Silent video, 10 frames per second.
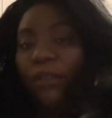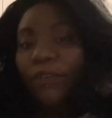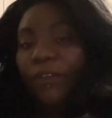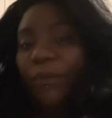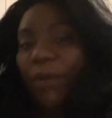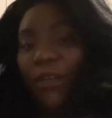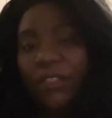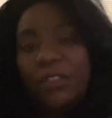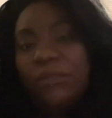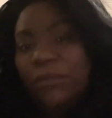if you
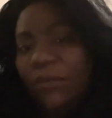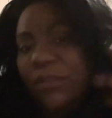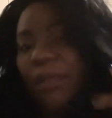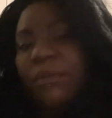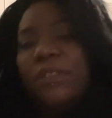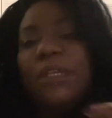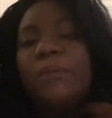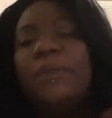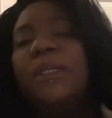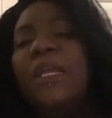wanted to. That would
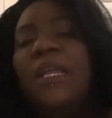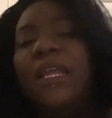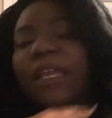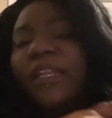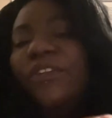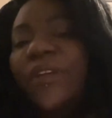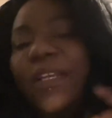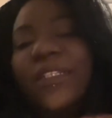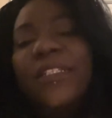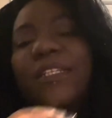not be. And as you
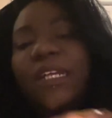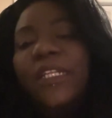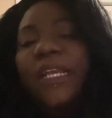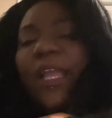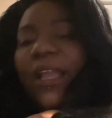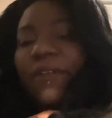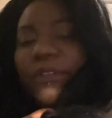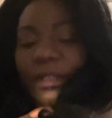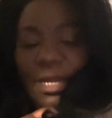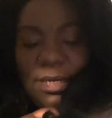guys could tell, like I have
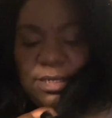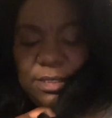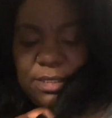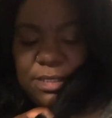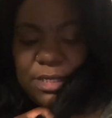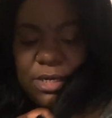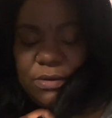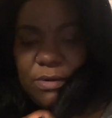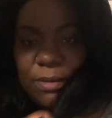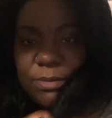to kind of clean
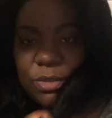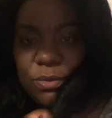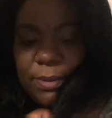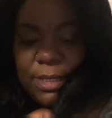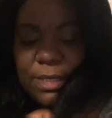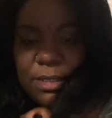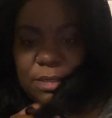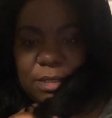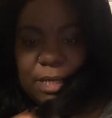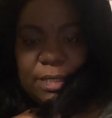her up too
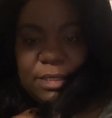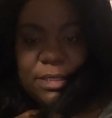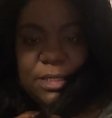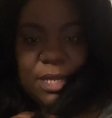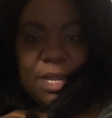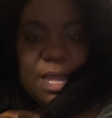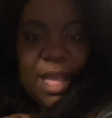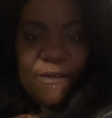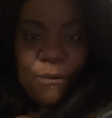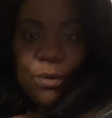because like
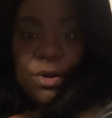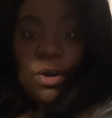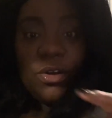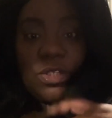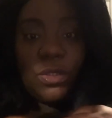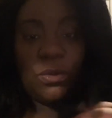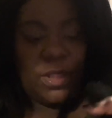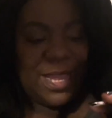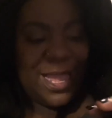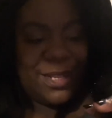I wore her so
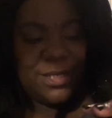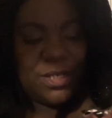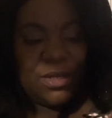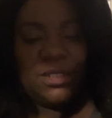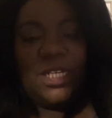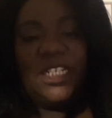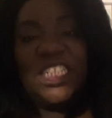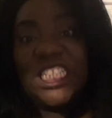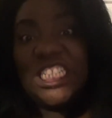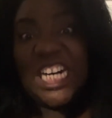the ends are like,
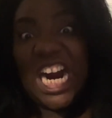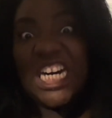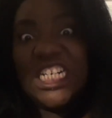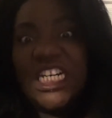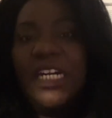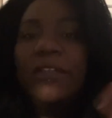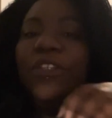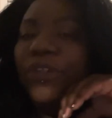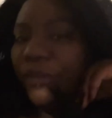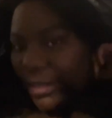
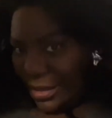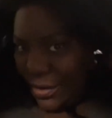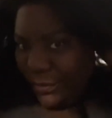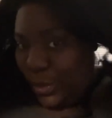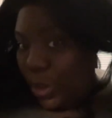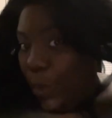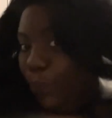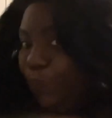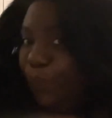you're right. So